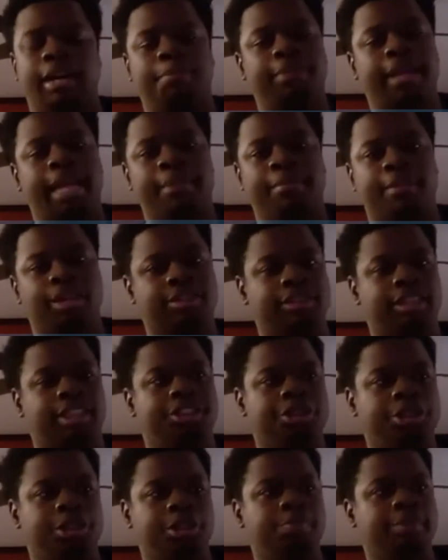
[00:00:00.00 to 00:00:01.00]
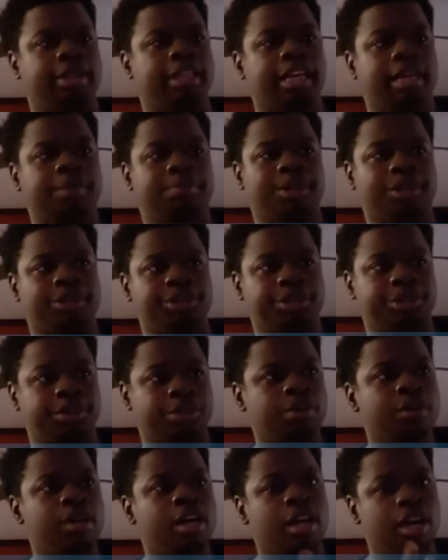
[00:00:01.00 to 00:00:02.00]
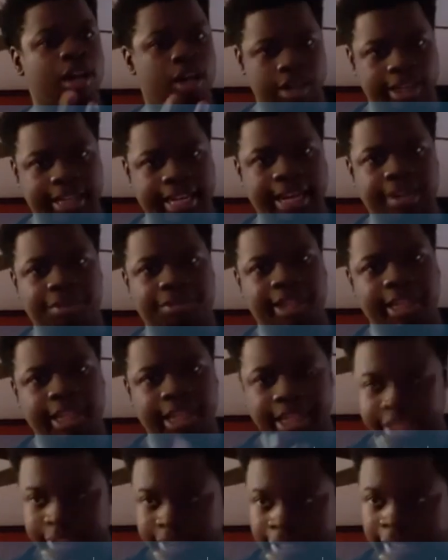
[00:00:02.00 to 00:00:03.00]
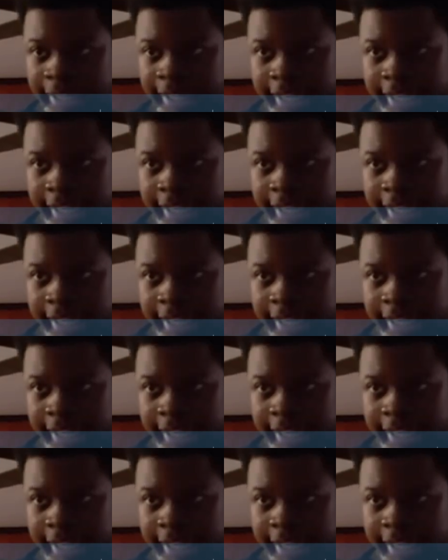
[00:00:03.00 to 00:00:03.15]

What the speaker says: Black Moms Let You Be Like Part 2 on CapCut,